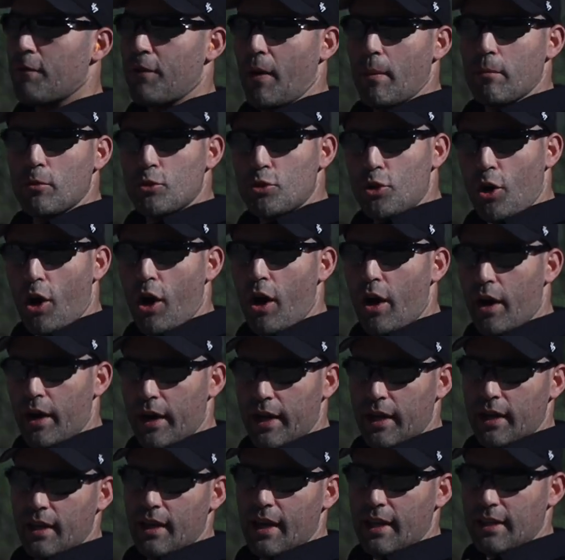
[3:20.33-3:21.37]
if I'm
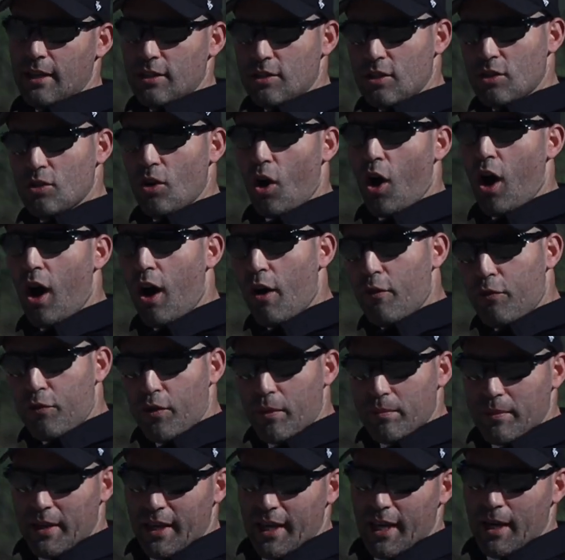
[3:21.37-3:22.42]
drawing, and this is all
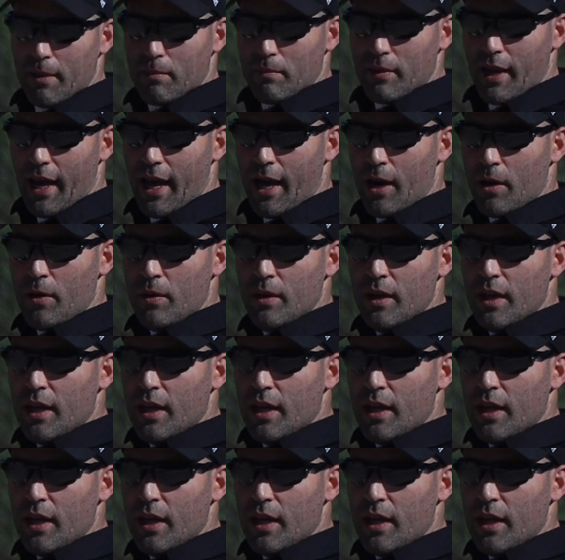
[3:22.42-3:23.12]
from the hip now,